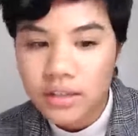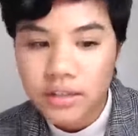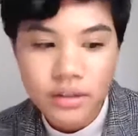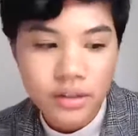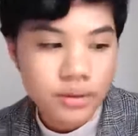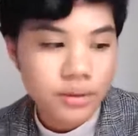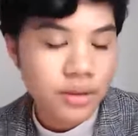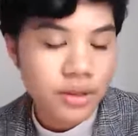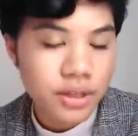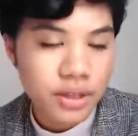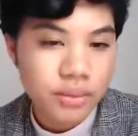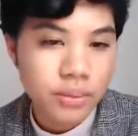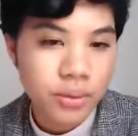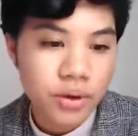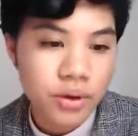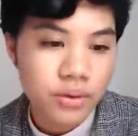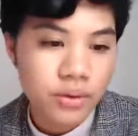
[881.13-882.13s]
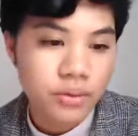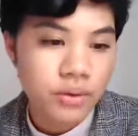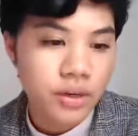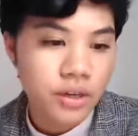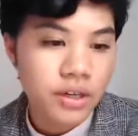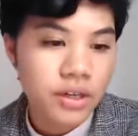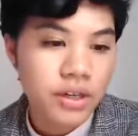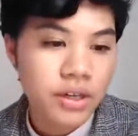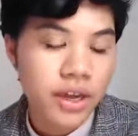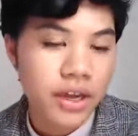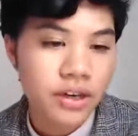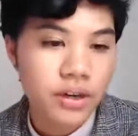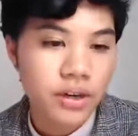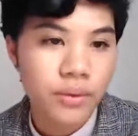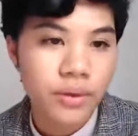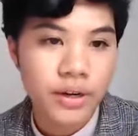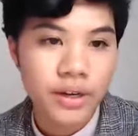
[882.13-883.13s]
You're doing really important work, and
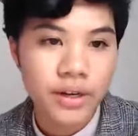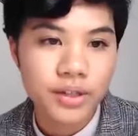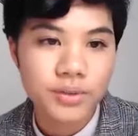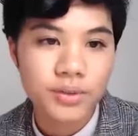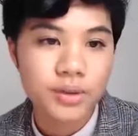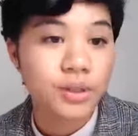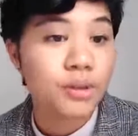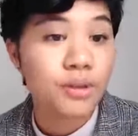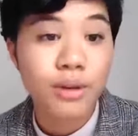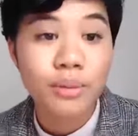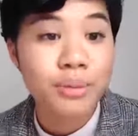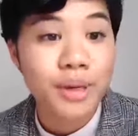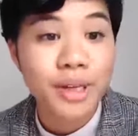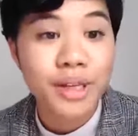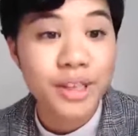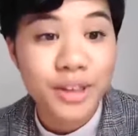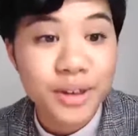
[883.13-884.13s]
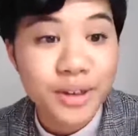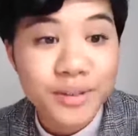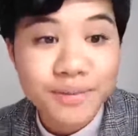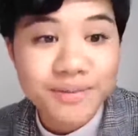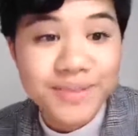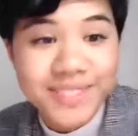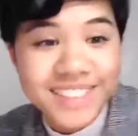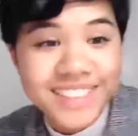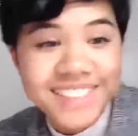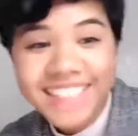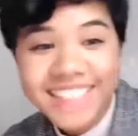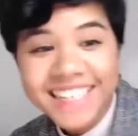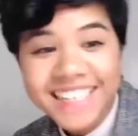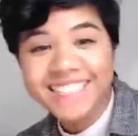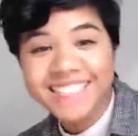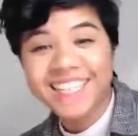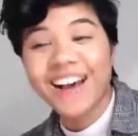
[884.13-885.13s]
no one else will do it but you.
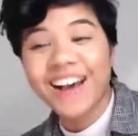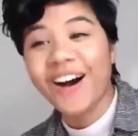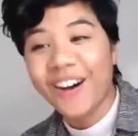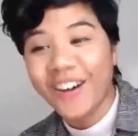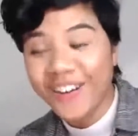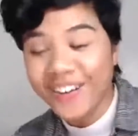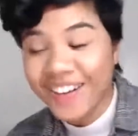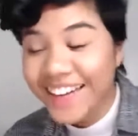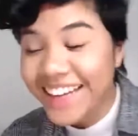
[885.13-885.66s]
So